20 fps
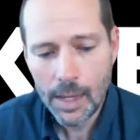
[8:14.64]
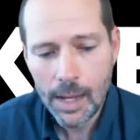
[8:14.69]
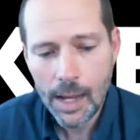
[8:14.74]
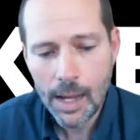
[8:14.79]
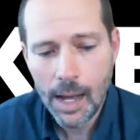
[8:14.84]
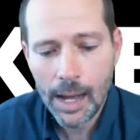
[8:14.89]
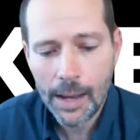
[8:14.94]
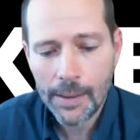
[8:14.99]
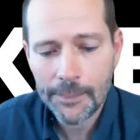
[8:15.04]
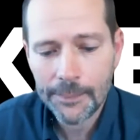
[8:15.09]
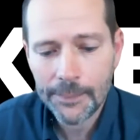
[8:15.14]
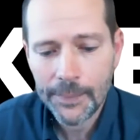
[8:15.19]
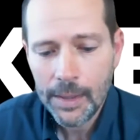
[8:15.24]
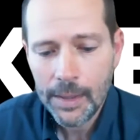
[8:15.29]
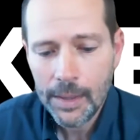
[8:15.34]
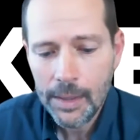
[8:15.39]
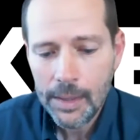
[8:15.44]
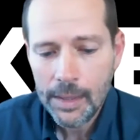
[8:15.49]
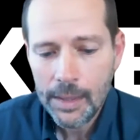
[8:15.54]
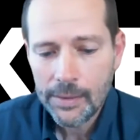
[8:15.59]
The
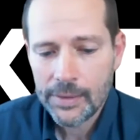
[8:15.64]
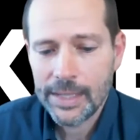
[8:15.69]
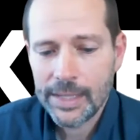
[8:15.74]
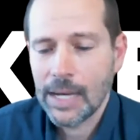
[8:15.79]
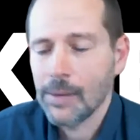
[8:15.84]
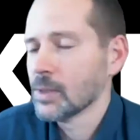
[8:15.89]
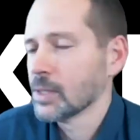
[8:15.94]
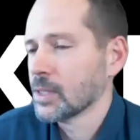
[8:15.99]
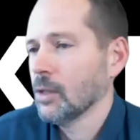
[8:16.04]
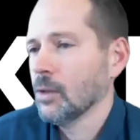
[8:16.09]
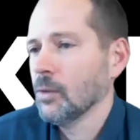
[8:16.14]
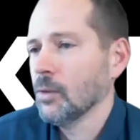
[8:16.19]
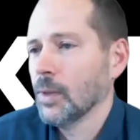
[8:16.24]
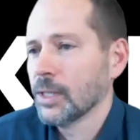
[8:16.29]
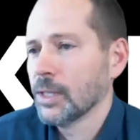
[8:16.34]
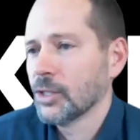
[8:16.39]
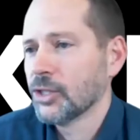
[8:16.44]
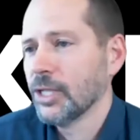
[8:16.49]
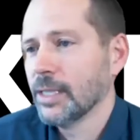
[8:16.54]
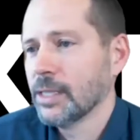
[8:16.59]
net result
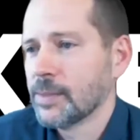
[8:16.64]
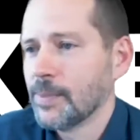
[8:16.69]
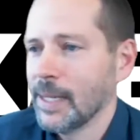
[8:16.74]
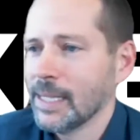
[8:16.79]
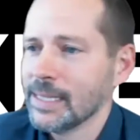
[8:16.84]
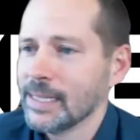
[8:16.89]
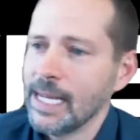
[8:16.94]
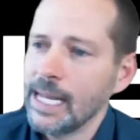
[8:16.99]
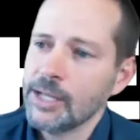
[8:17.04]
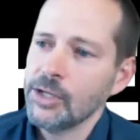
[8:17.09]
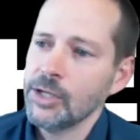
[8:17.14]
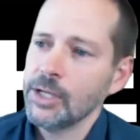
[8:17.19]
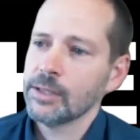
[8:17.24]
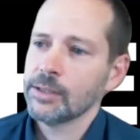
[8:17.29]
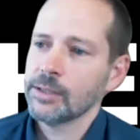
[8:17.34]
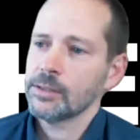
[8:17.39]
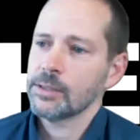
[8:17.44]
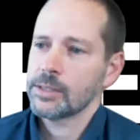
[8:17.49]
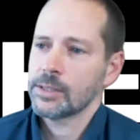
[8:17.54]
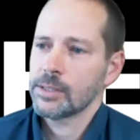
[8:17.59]
was she had spent 10
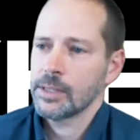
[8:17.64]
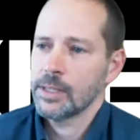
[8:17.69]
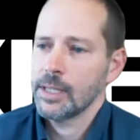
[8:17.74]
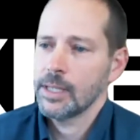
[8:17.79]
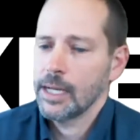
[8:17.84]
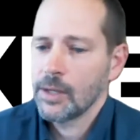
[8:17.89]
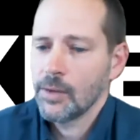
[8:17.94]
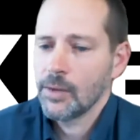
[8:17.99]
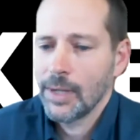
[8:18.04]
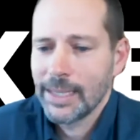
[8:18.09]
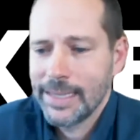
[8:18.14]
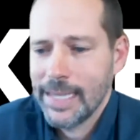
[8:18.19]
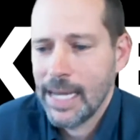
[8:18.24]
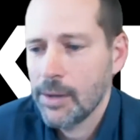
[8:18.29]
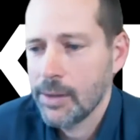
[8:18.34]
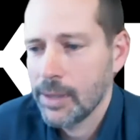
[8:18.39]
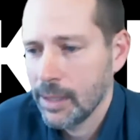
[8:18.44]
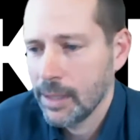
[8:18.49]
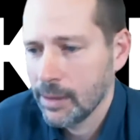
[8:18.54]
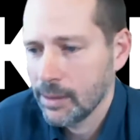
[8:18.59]
years going
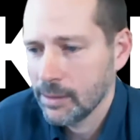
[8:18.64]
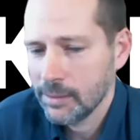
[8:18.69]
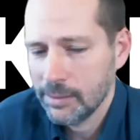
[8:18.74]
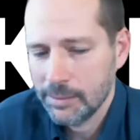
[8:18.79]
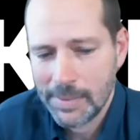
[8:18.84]
downhill,